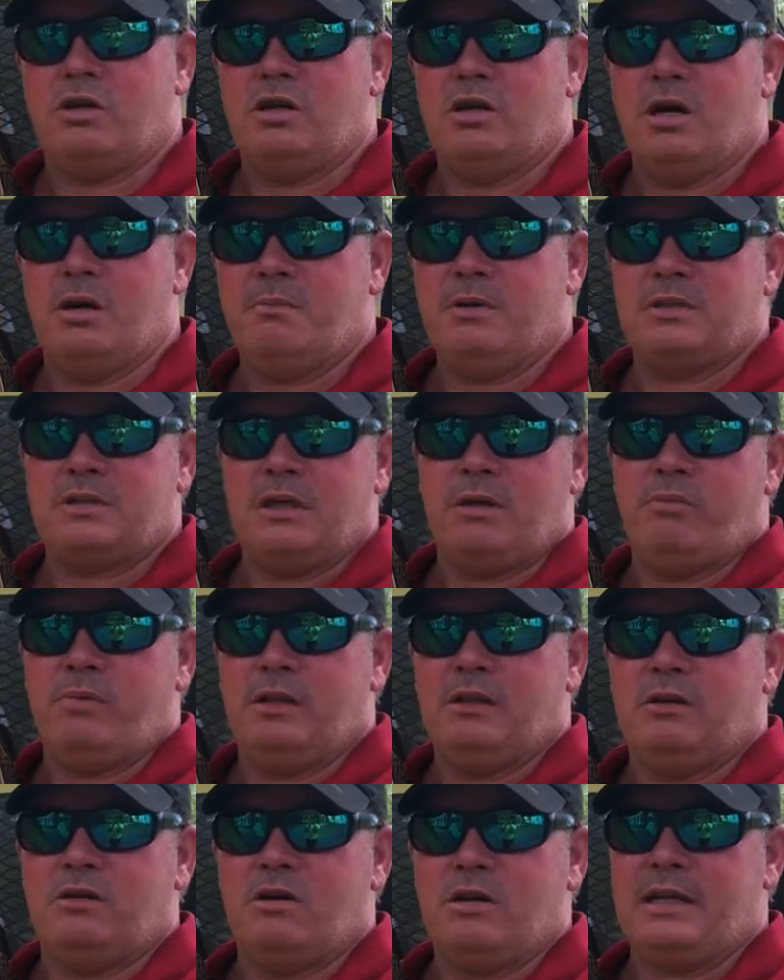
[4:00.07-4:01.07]
numbers that
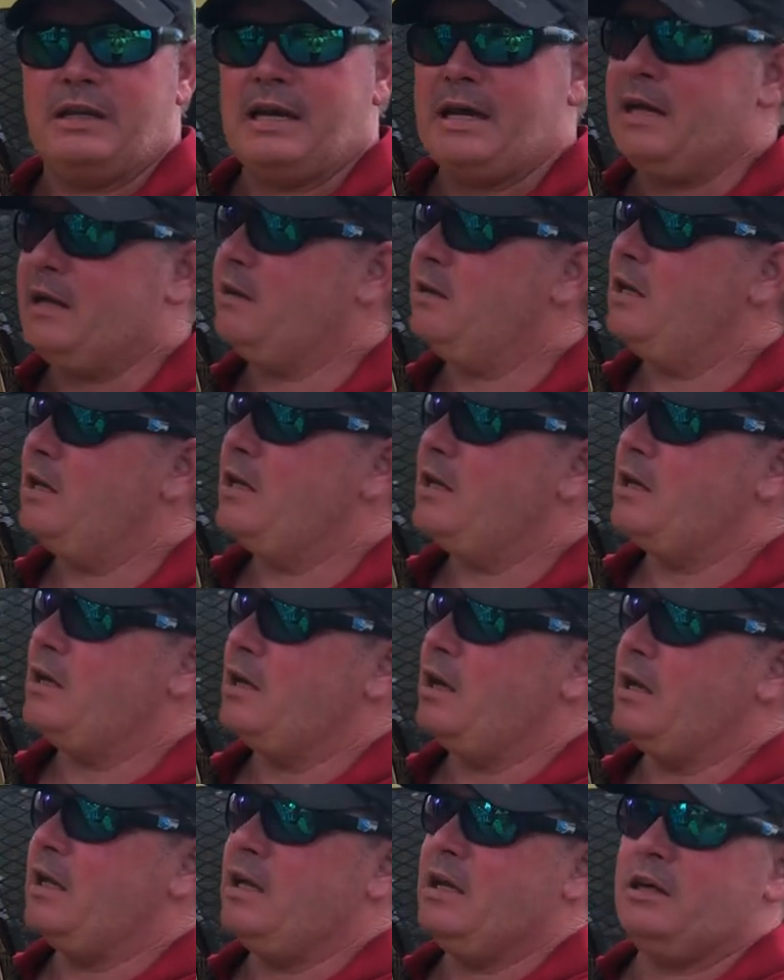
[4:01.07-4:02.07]
we're looking at,
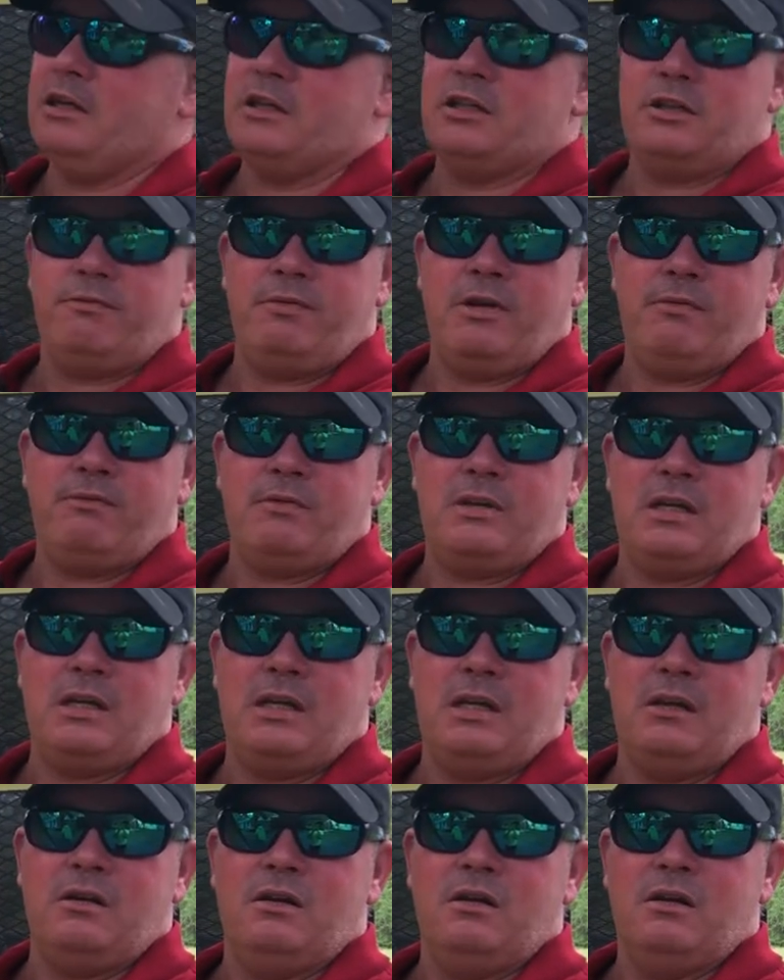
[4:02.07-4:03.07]
again, is
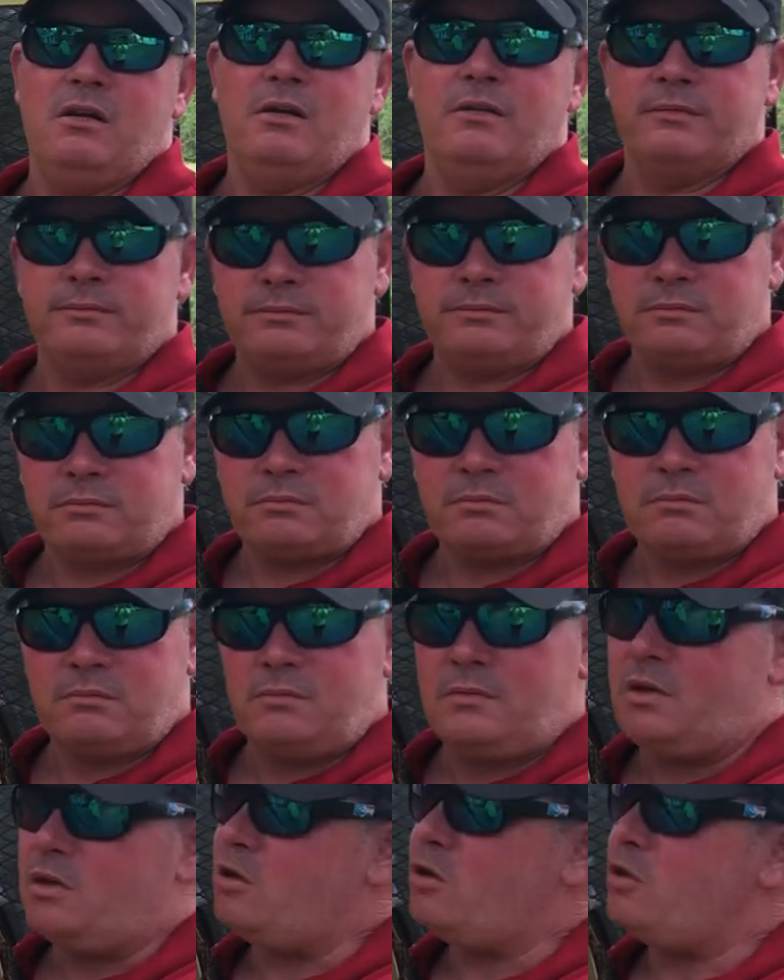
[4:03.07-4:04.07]
15
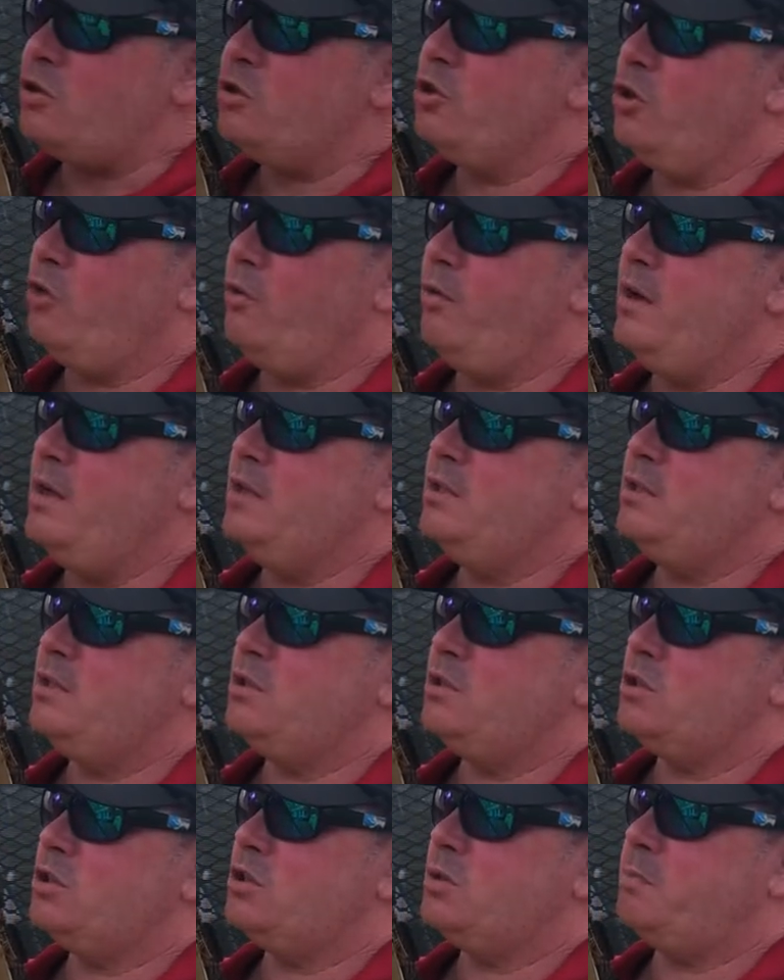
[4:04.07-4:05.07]
degrees
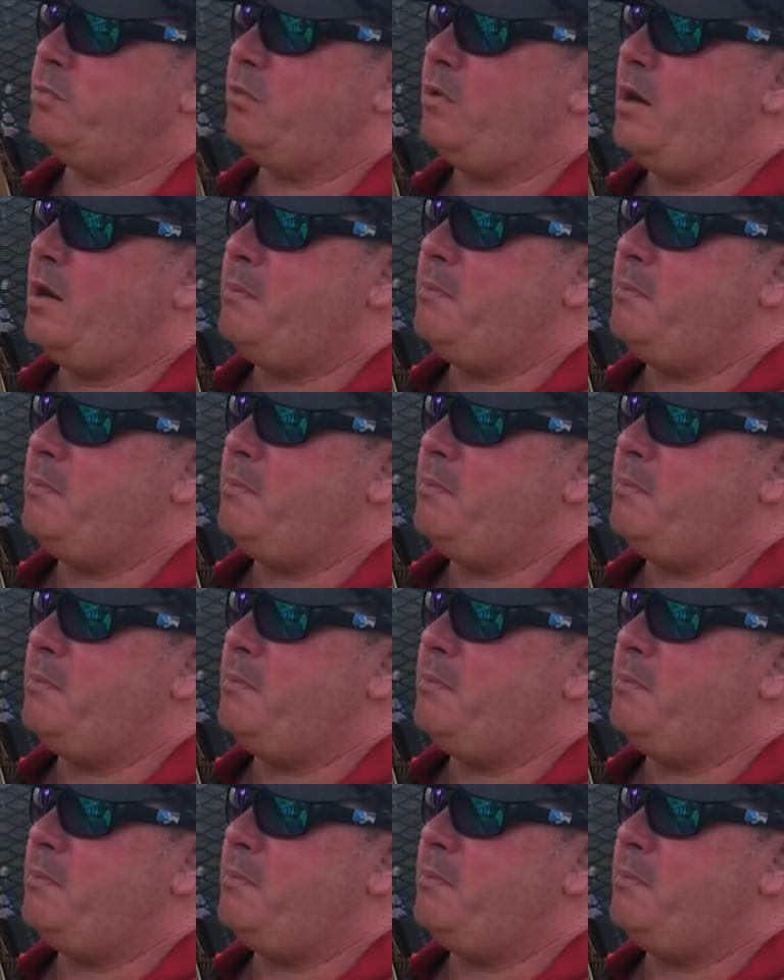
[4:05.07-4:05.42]
as your spray